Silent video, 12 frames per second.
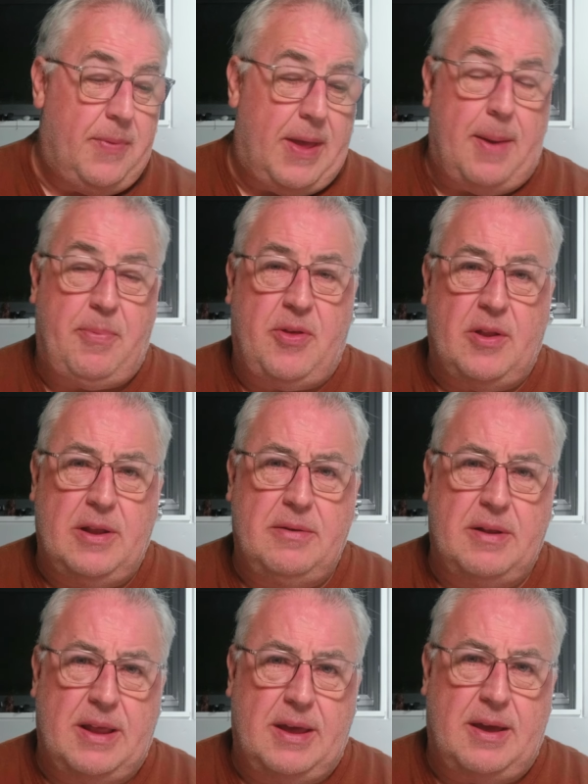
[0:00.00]

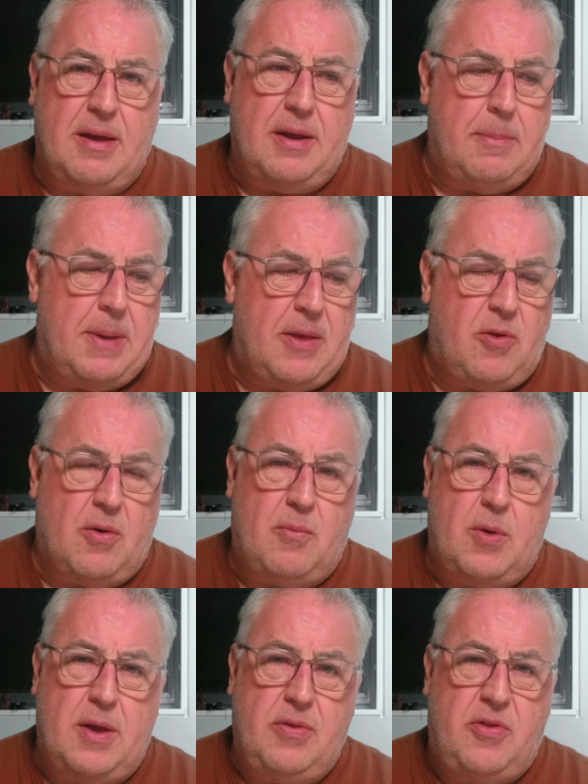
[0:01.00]
Absolutely. Going to bed at
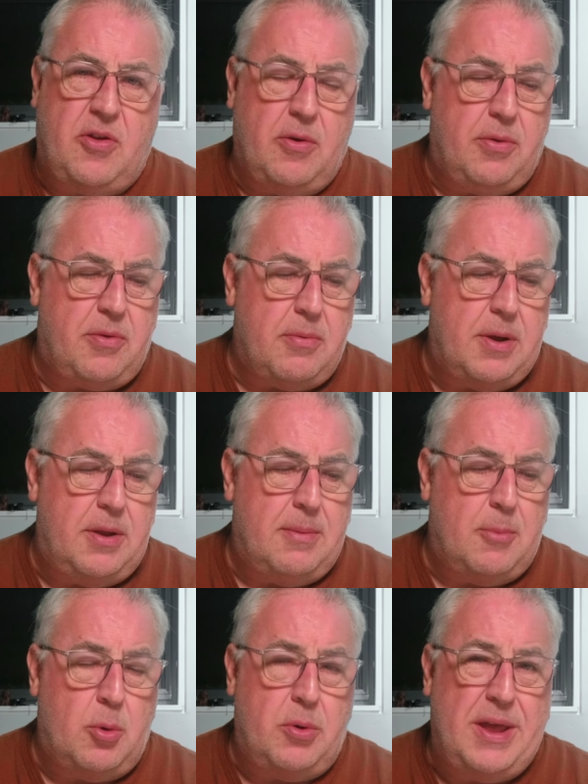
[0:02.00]
1, 2, 3 in the
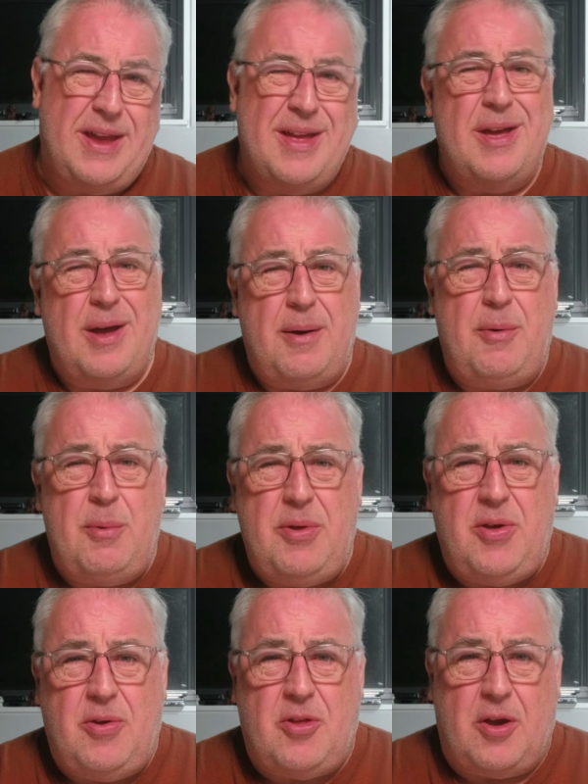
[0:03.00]
morning. I
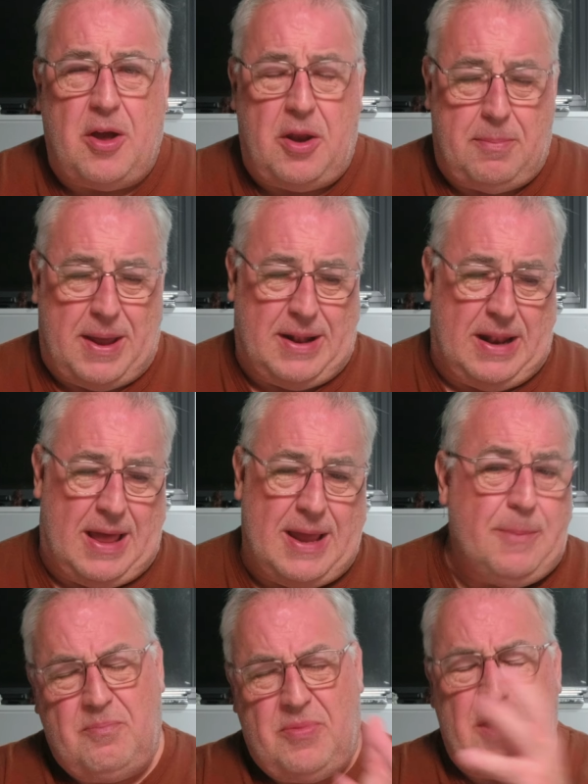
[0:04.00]
always used to go to bed
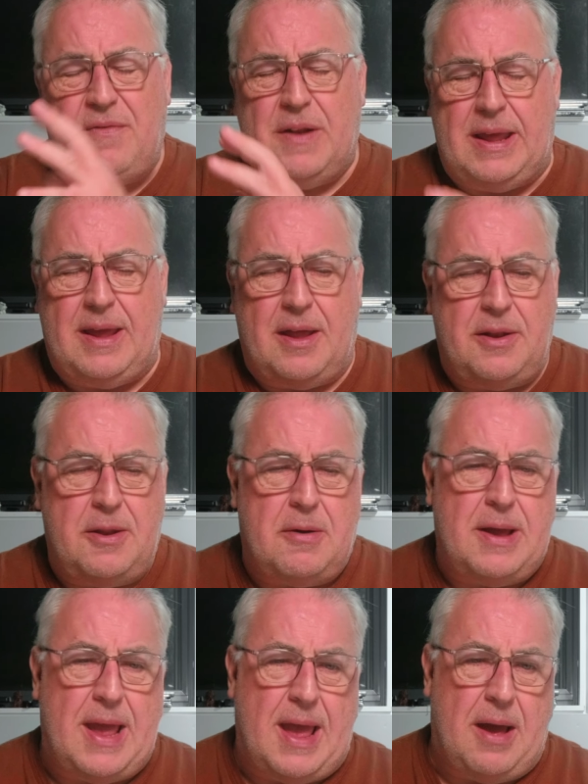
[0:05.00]
late. Definitely a
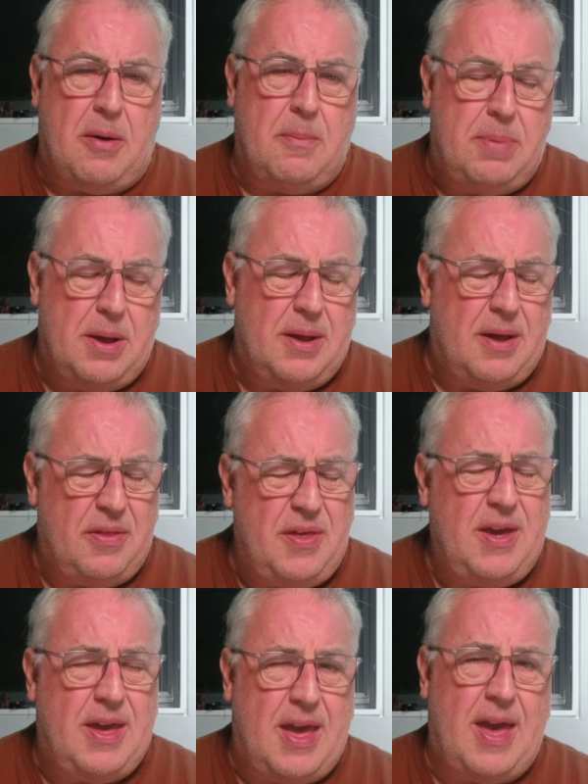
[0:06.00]
night owl, but I
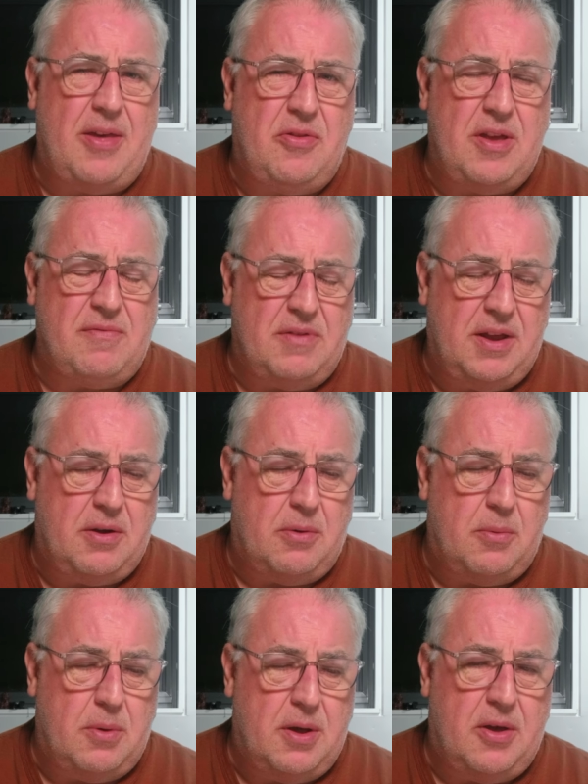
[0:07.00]
think it has definitely
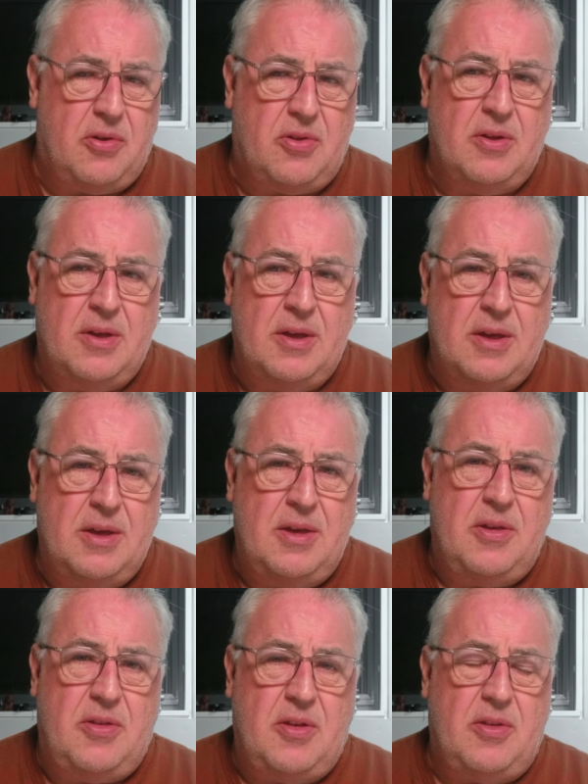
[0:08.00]
got worse
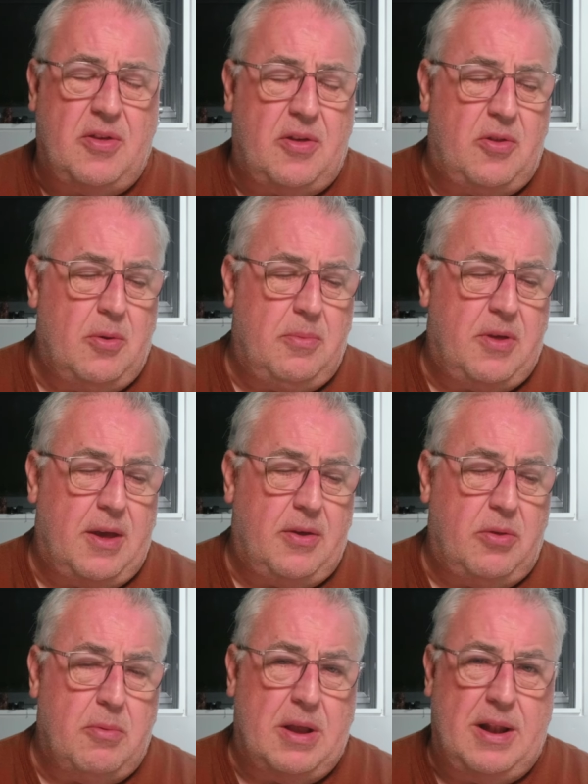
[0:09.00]
since I stopped
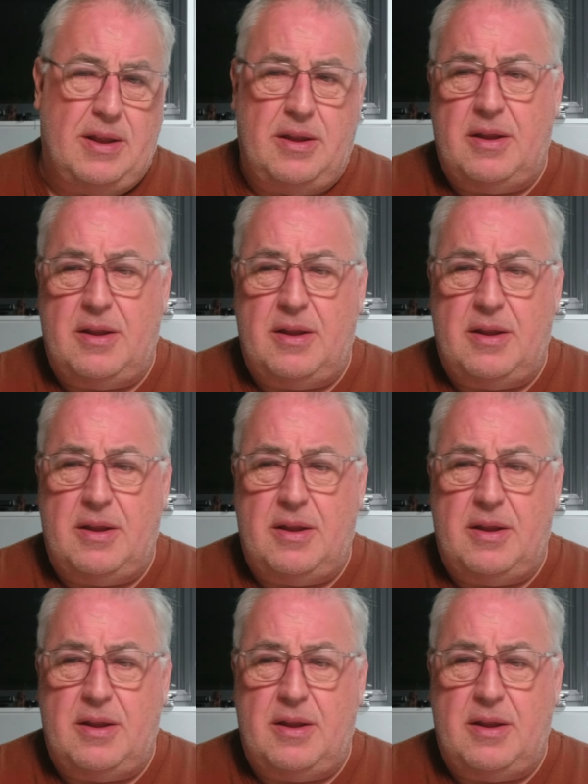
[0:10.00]
taking the Ritalin.